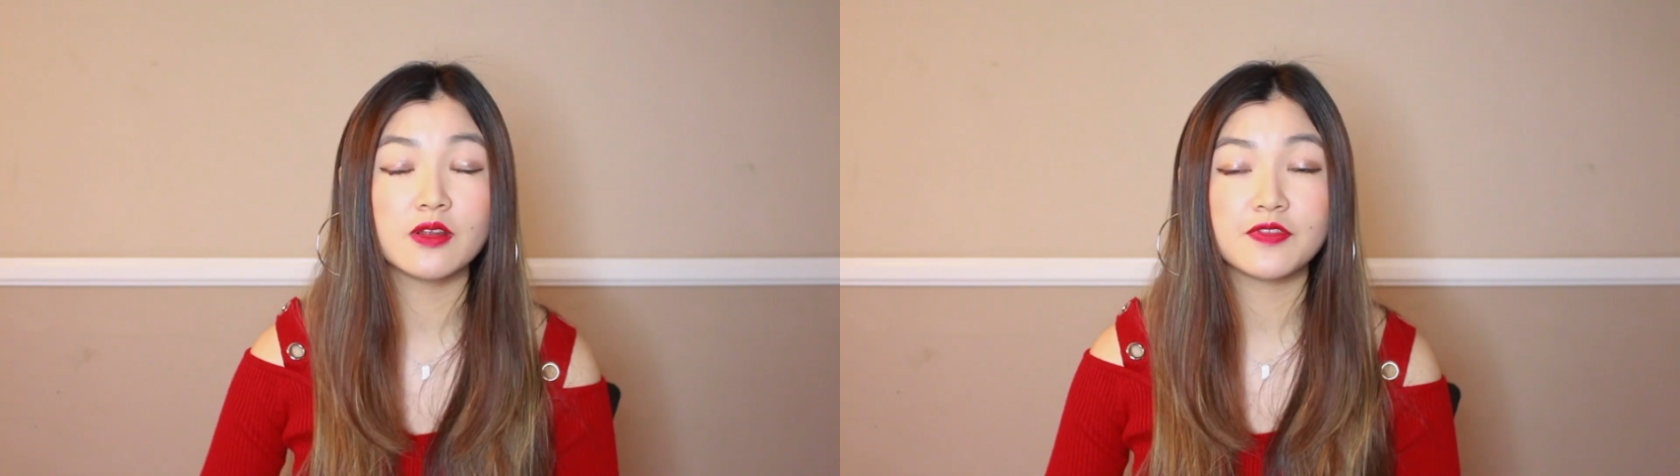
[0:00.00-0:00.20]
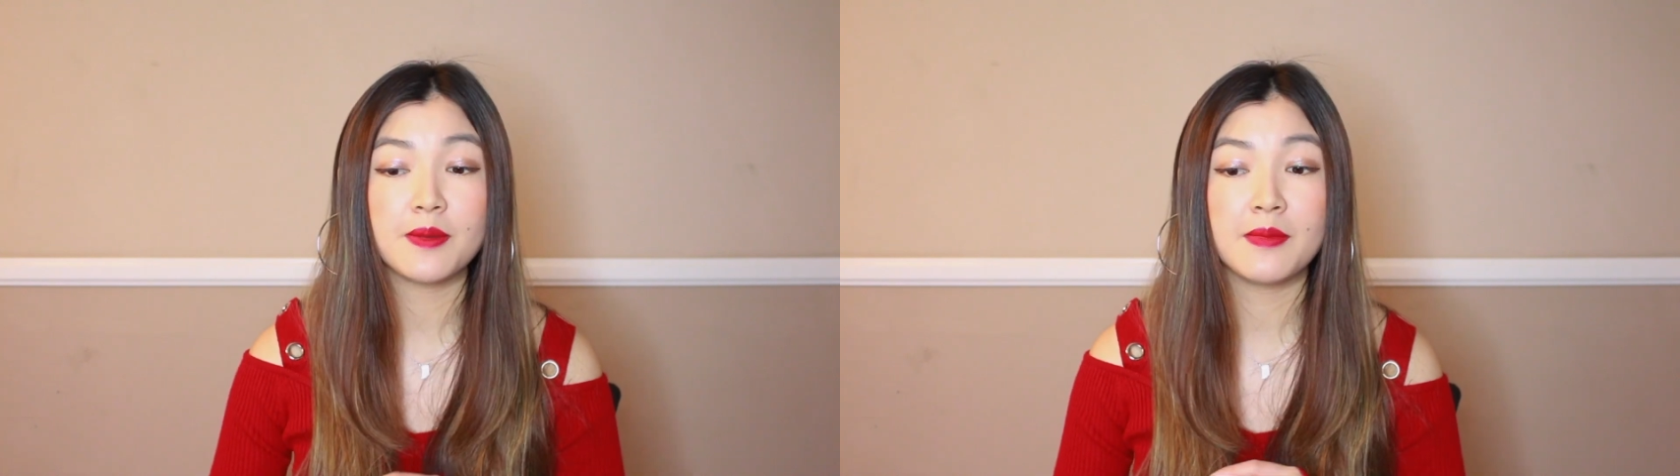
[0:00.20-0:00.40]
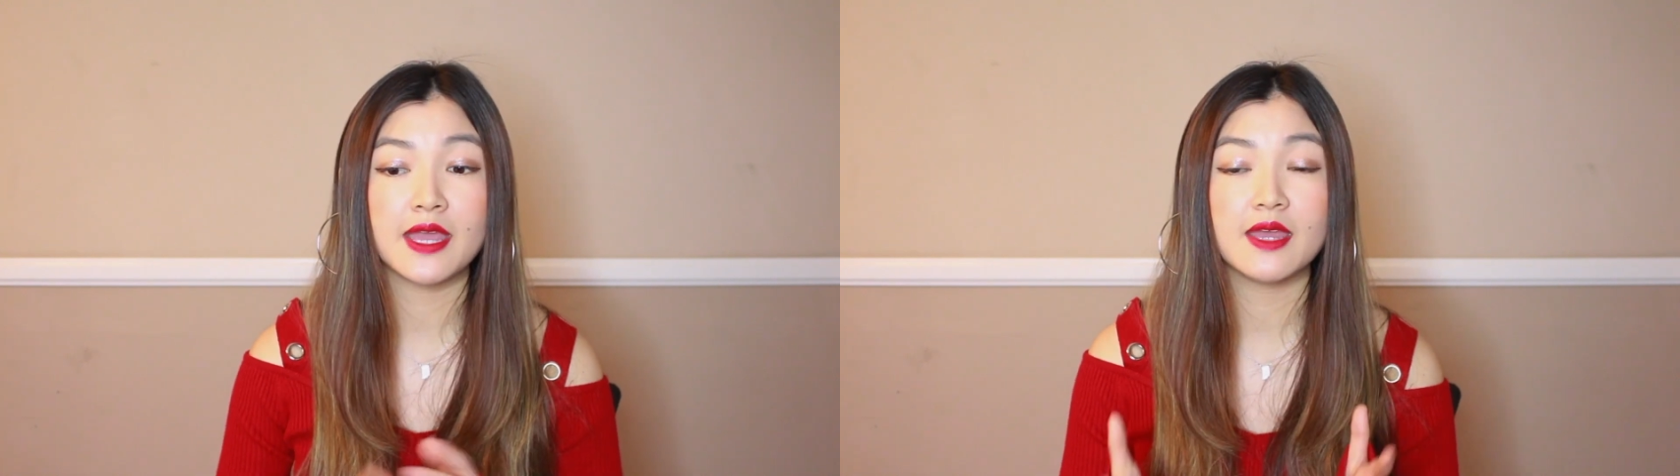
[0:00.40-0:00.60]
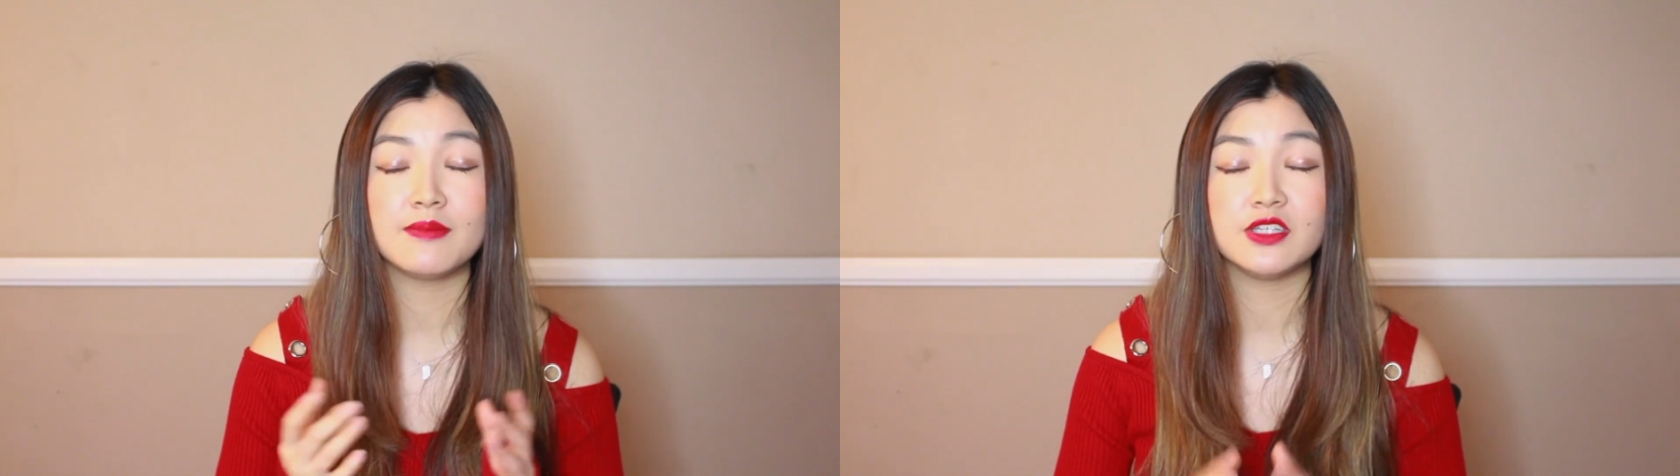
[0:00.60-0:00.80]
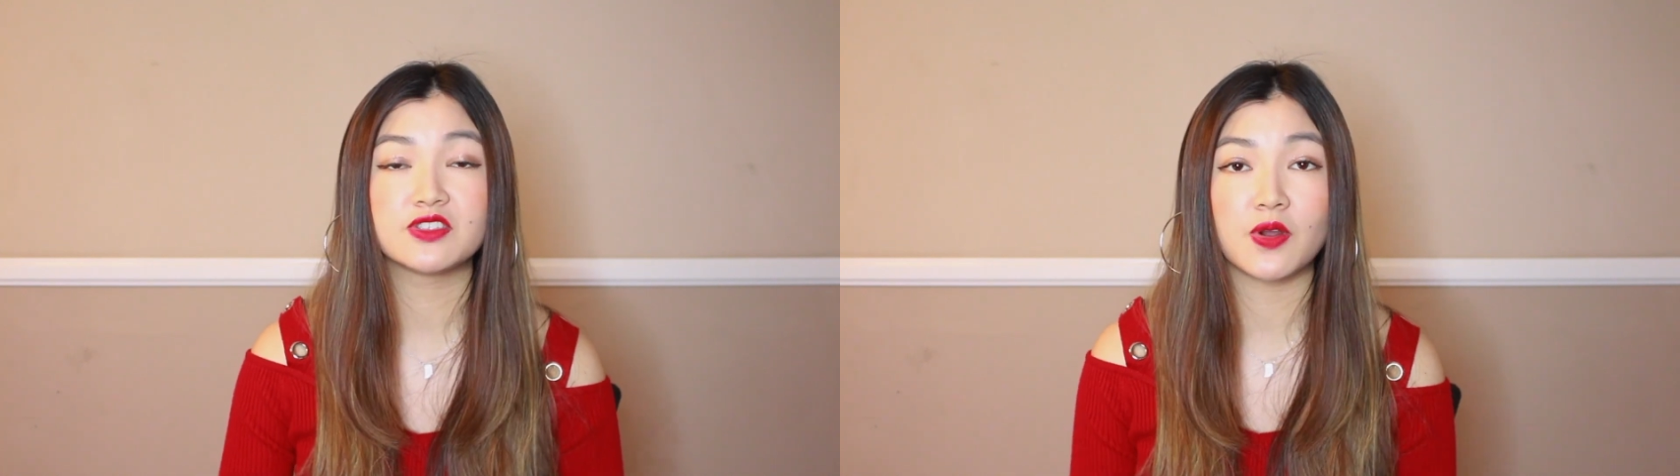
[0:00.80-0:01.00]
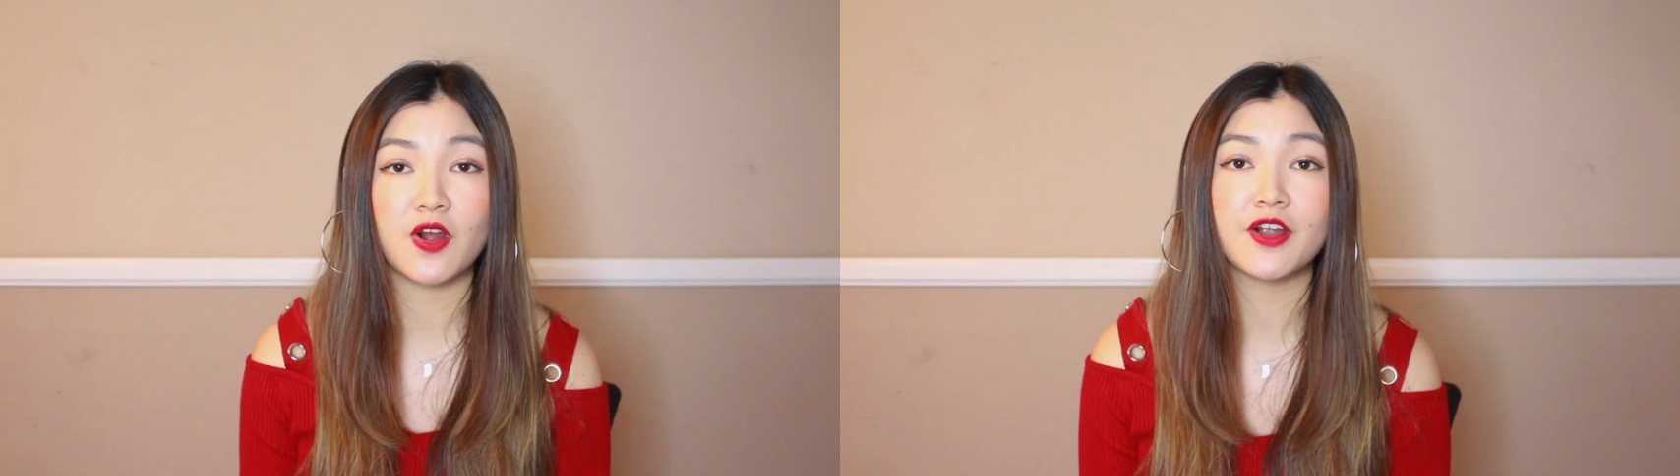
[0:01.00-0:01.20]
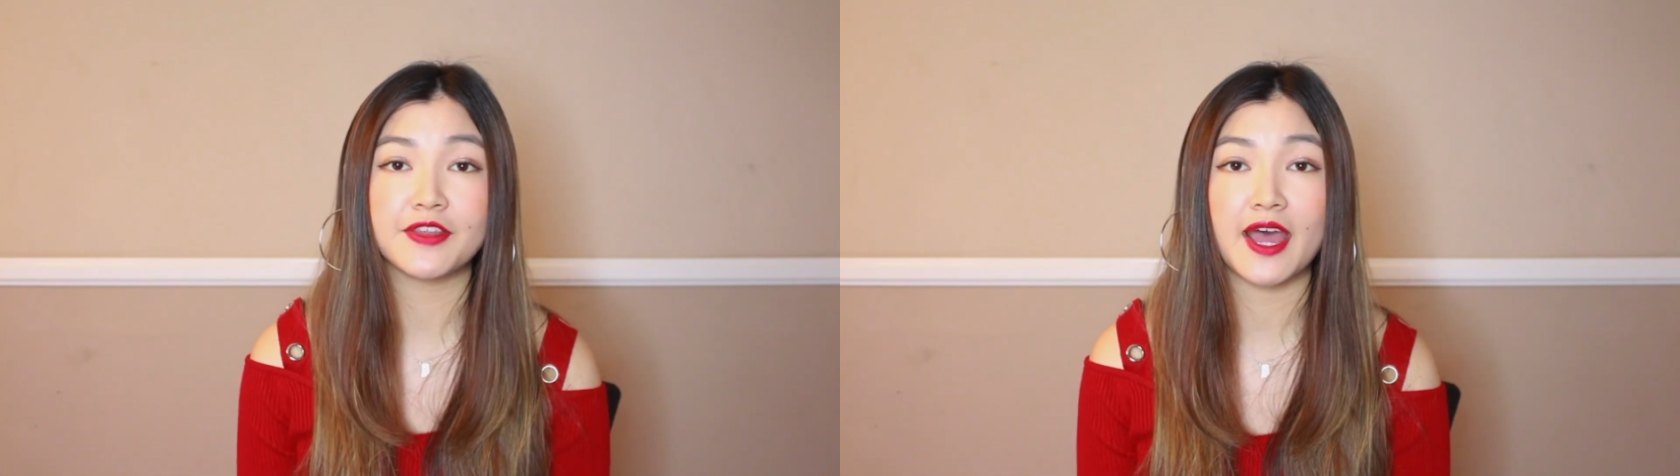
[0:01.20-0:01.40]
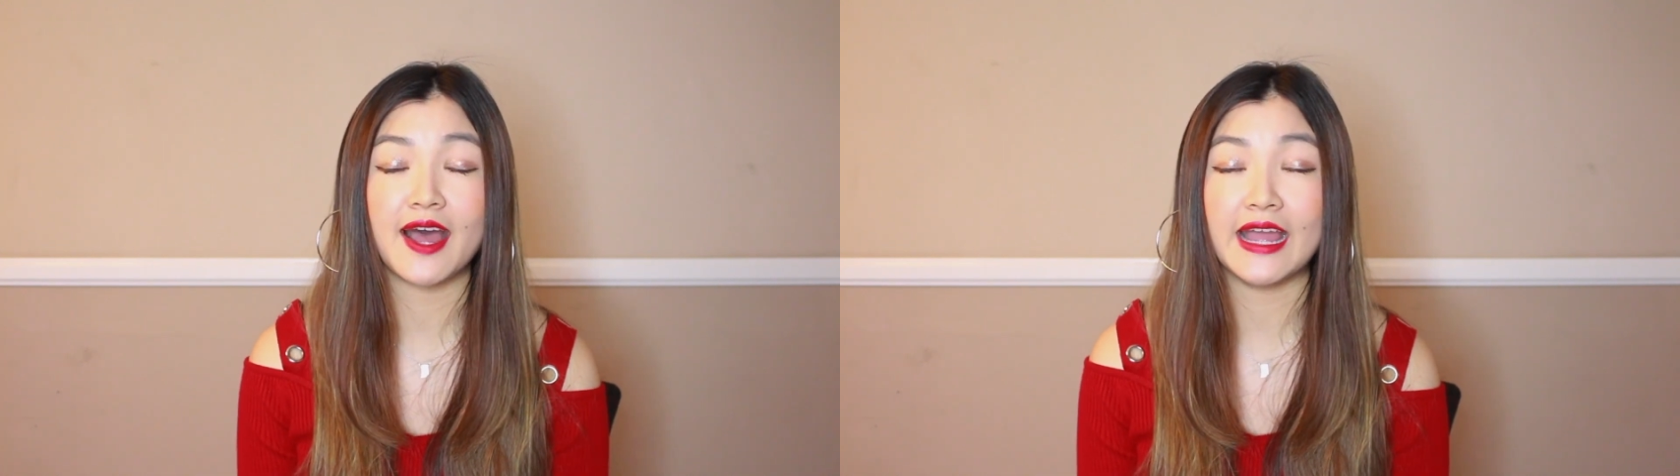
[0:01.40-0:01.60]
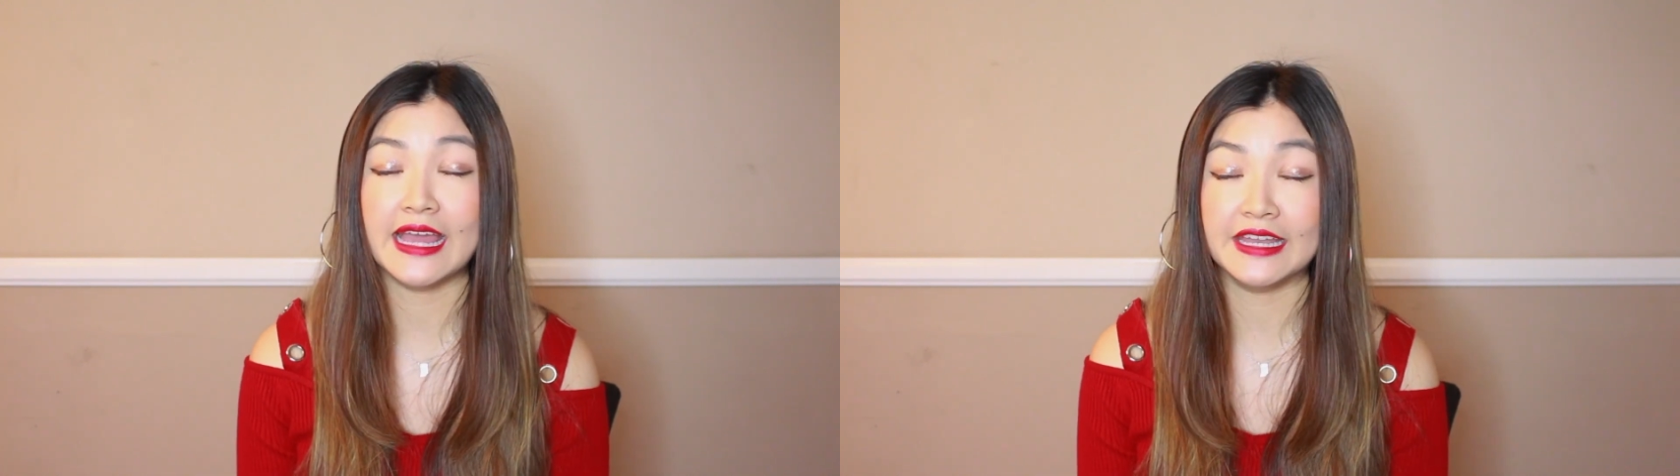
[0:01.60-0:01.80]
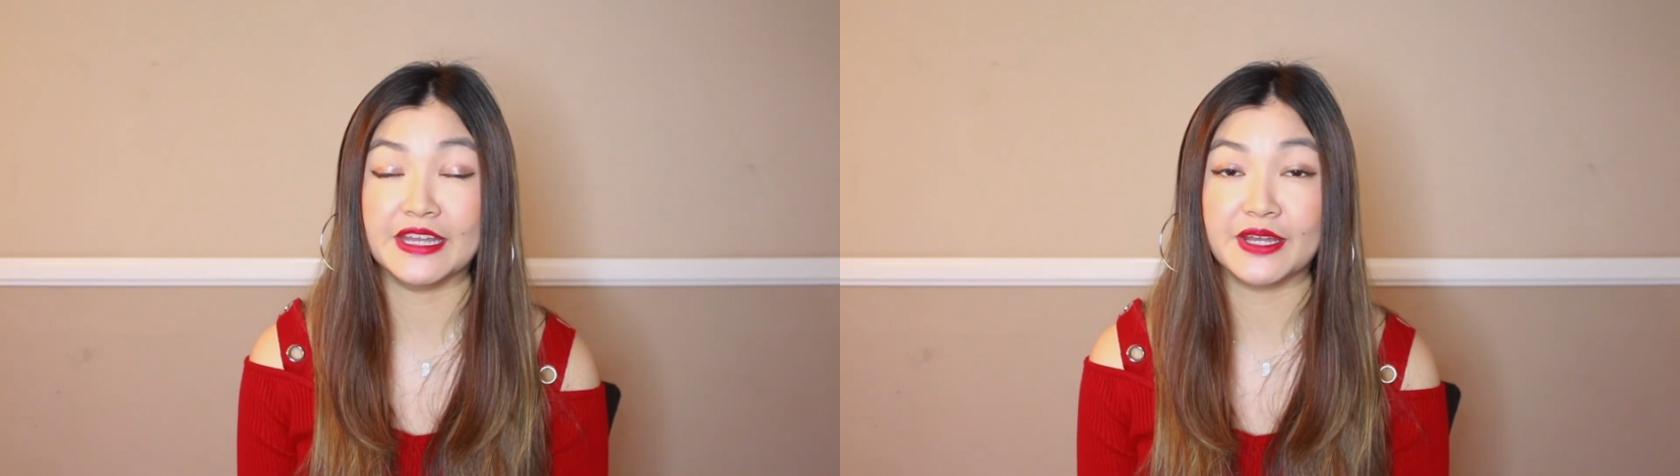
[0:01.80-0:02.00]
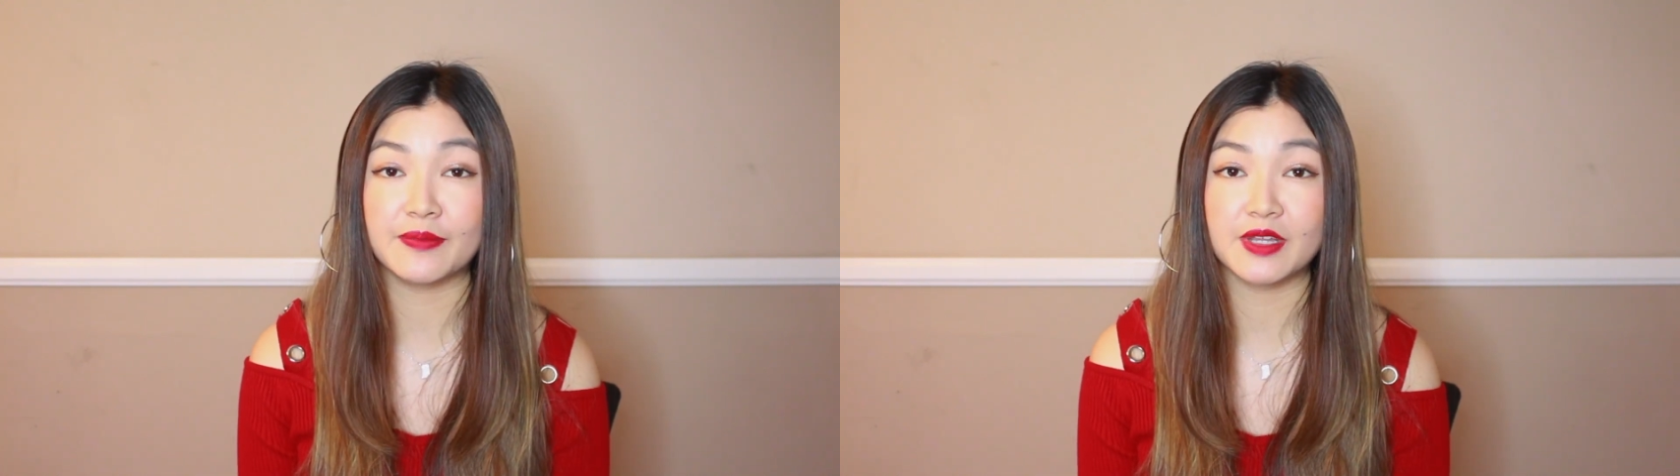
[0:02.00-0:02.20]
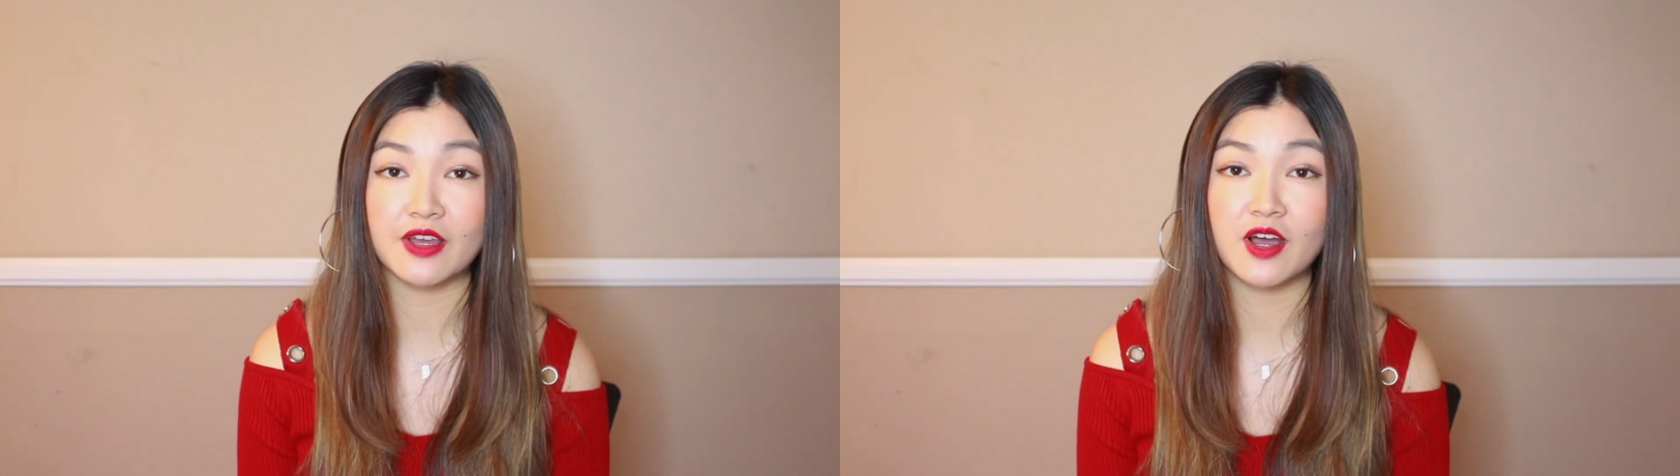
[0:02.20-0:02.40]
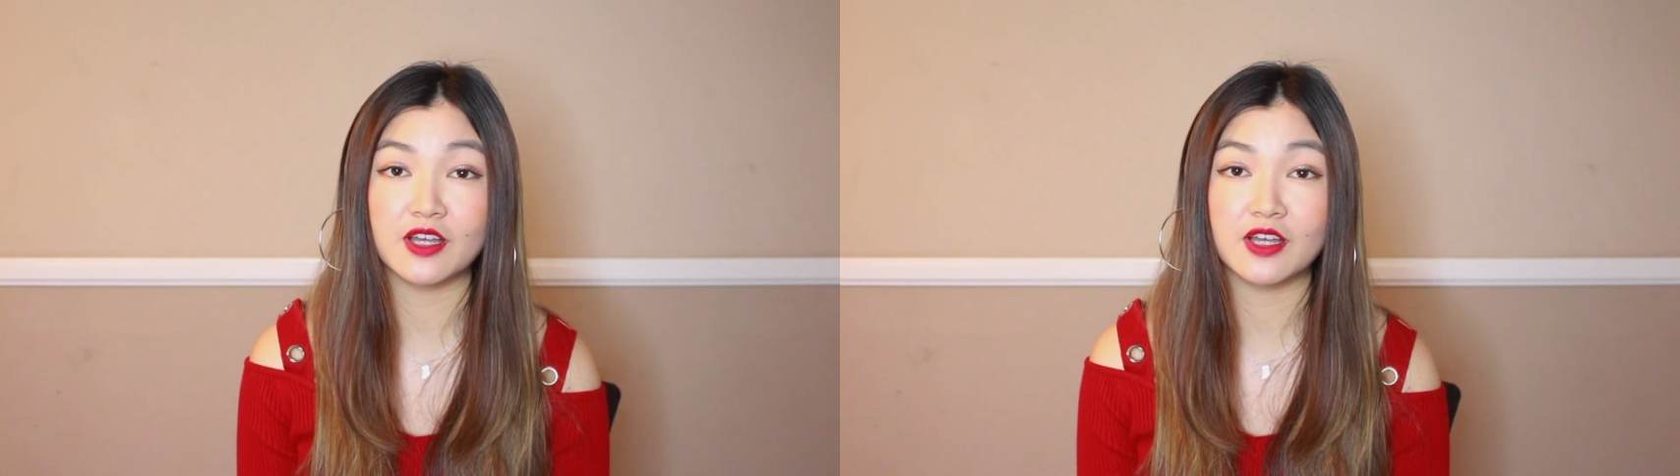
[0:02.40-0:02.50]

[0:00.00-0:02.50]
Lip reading: One of them hit me so hard that I ended up in a